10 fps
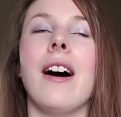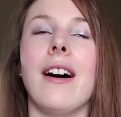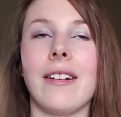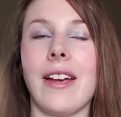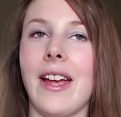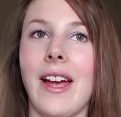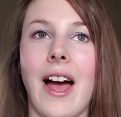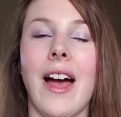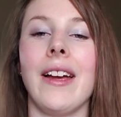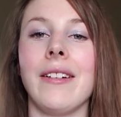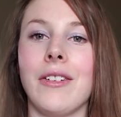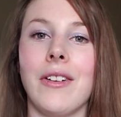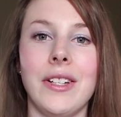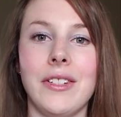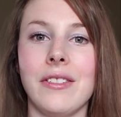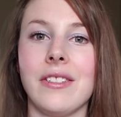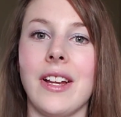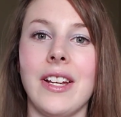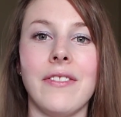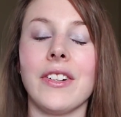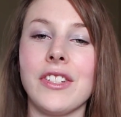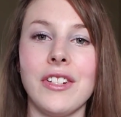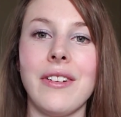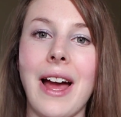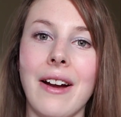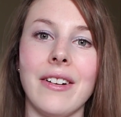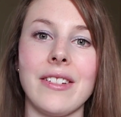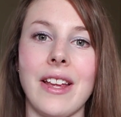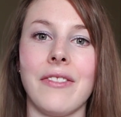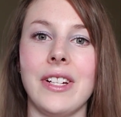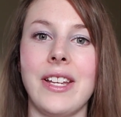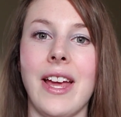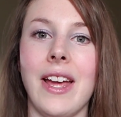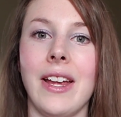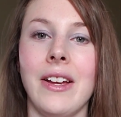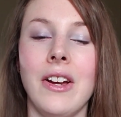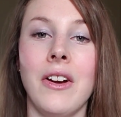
okay, I'm going to study for 2 hours every day.